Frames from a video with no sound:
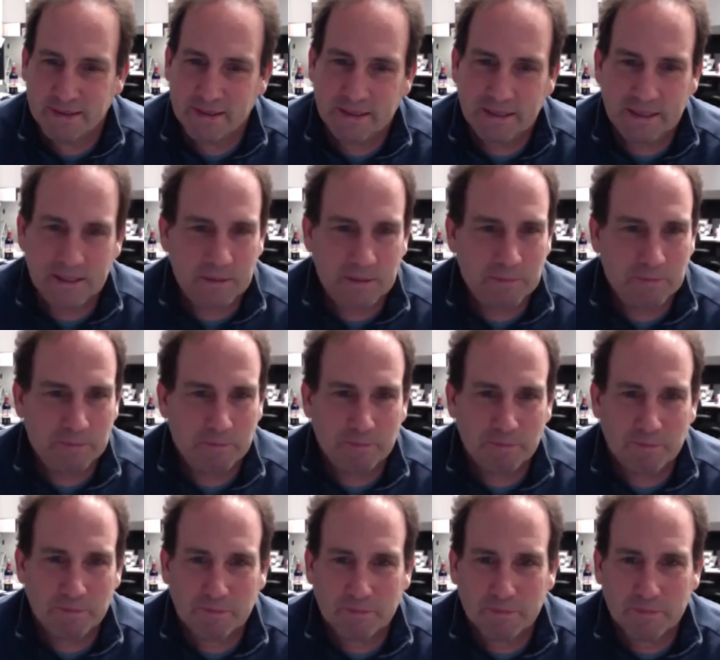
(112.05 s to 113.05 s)

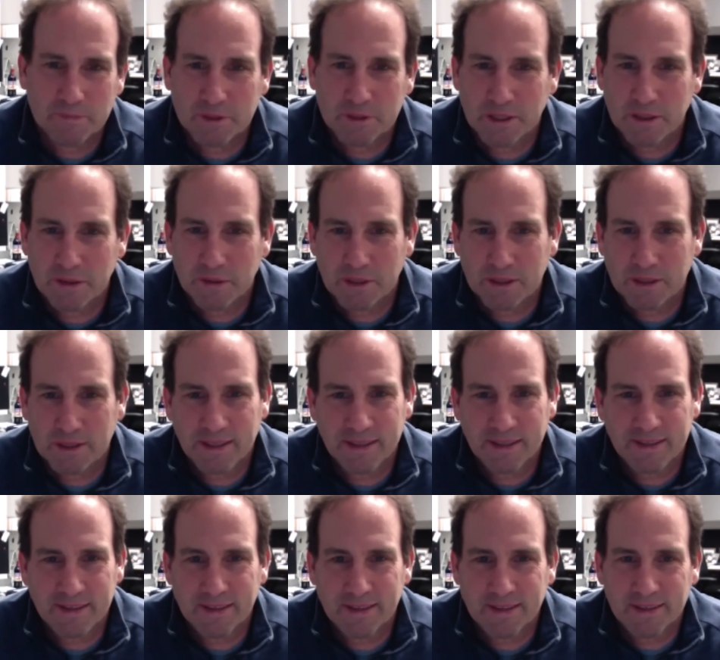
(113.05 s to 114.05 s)
I
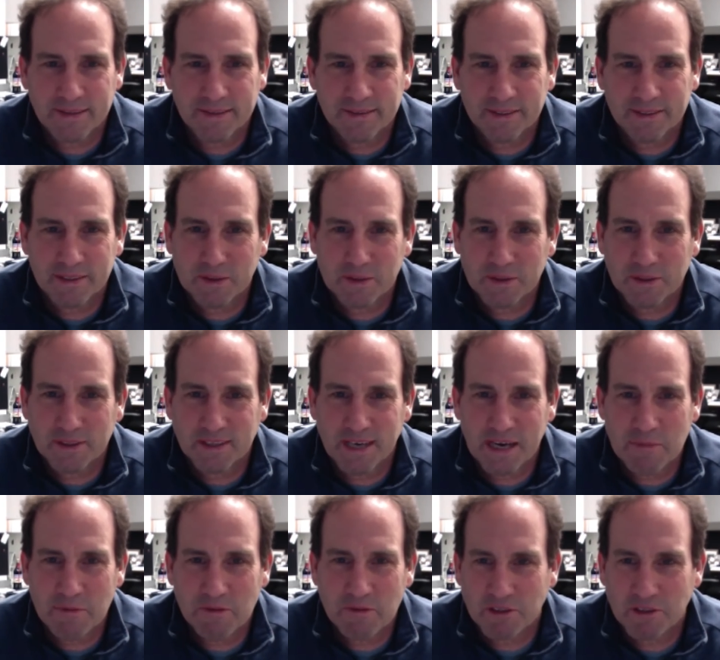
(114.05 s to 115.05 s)
think that the
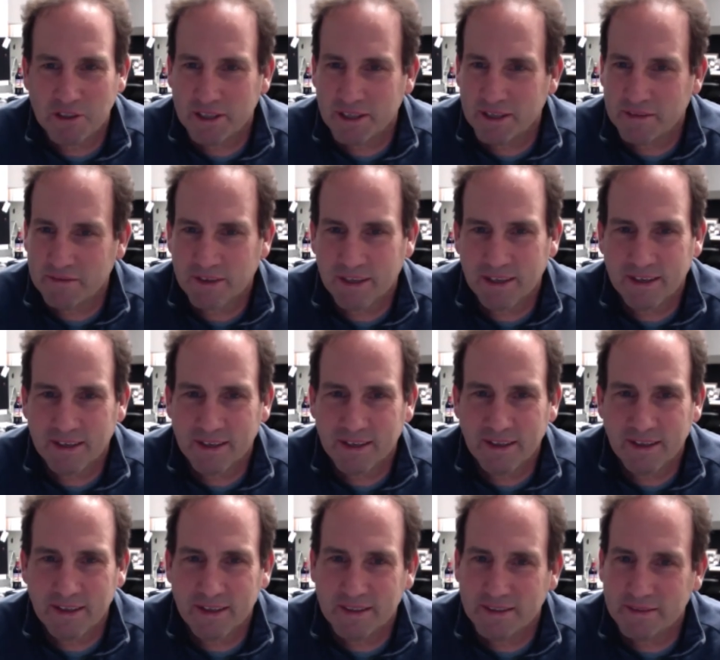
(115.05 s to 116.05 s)
time of John F.
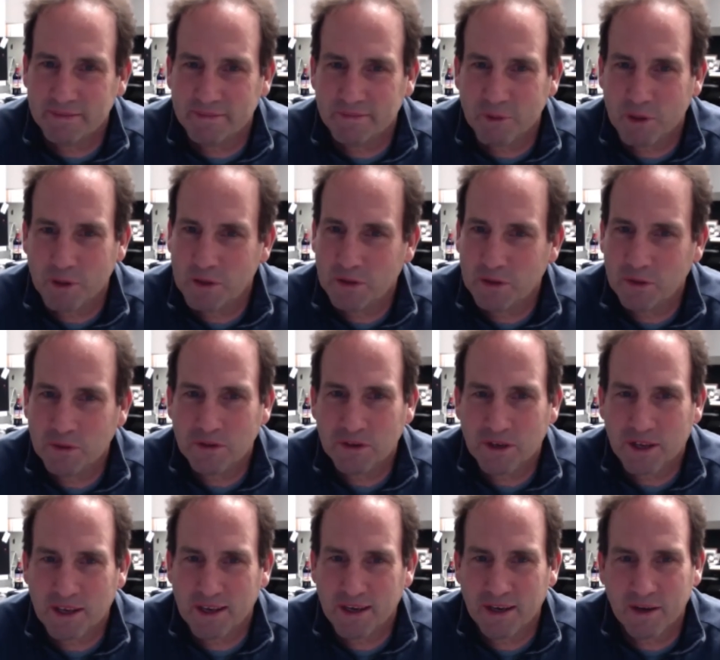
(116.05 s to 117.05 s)
Kennedy and Martin Luther
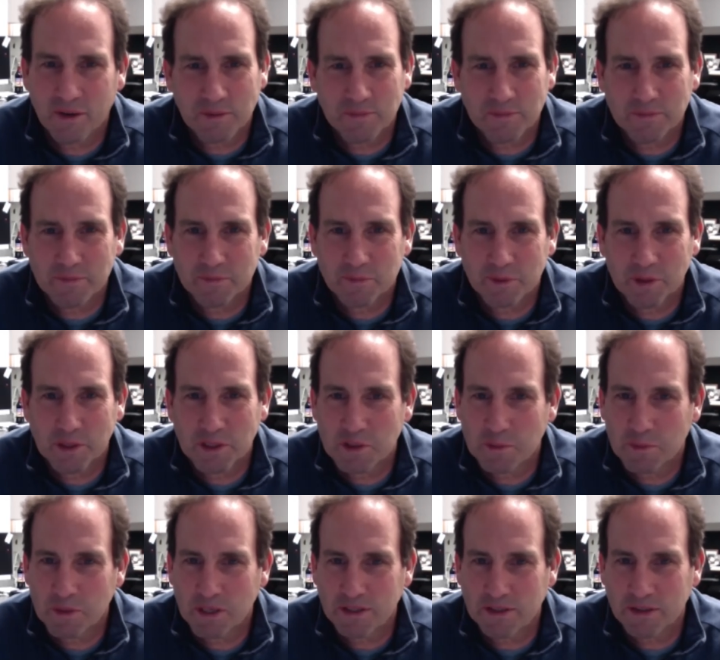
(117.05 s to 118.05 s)
King are pretty
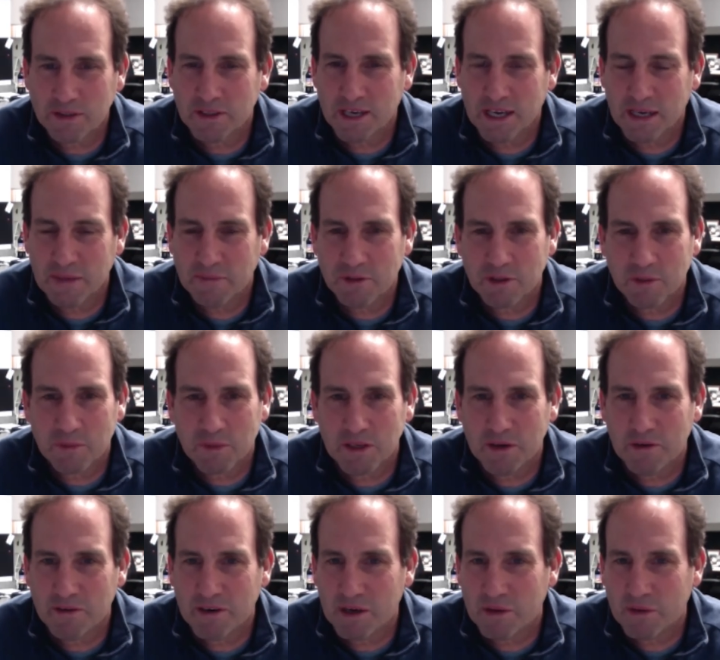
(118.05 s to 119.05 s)
special times to be
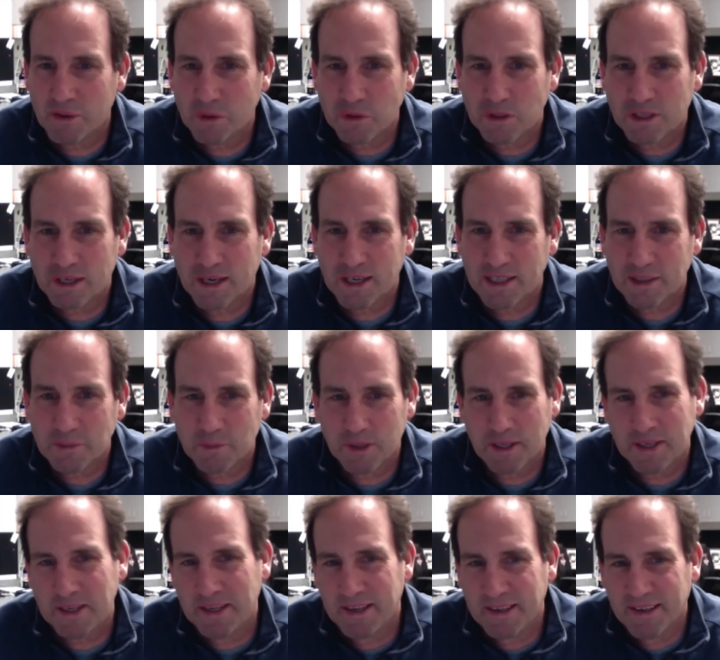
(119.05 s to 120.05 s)
around those guys.
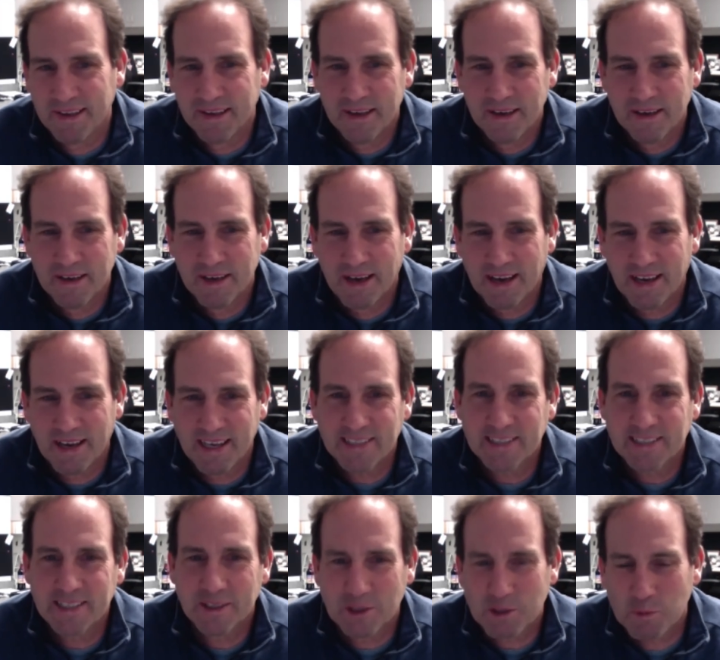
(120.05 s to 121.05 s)
But I
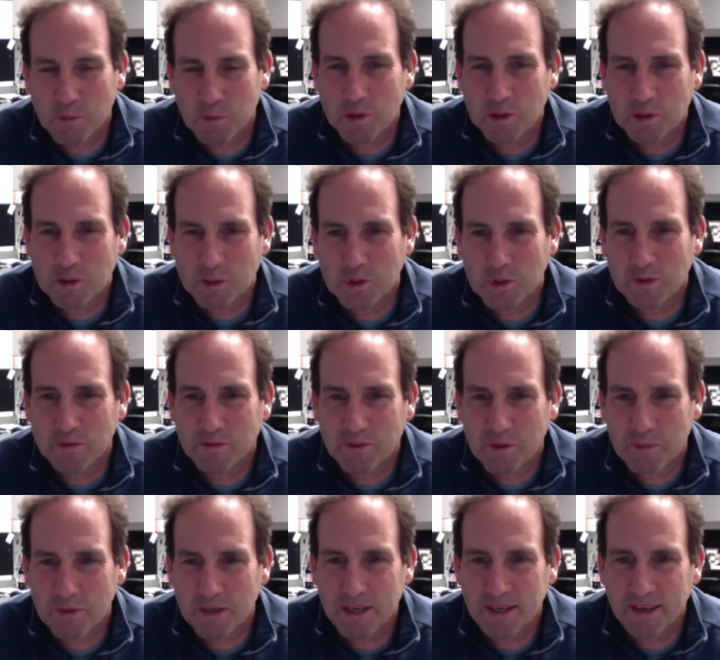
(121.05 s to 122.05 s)
guess in the sports world,
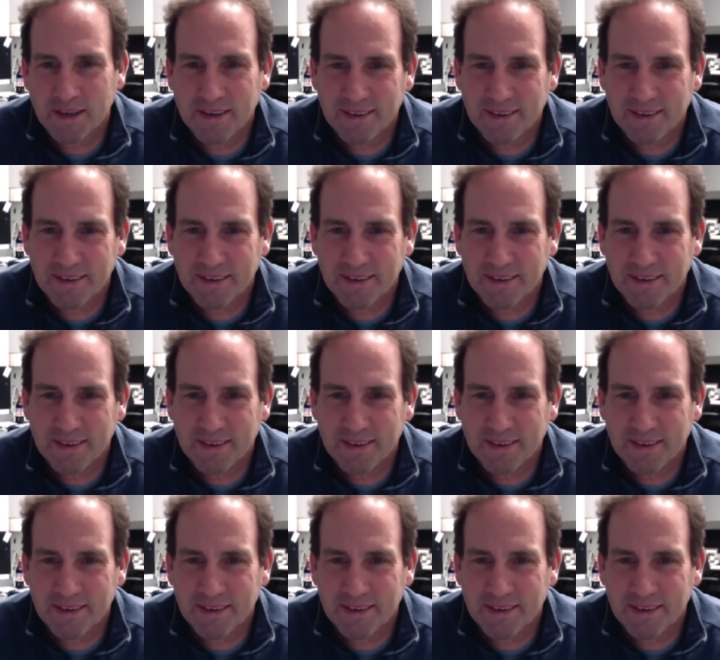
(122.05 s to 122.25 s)
for me,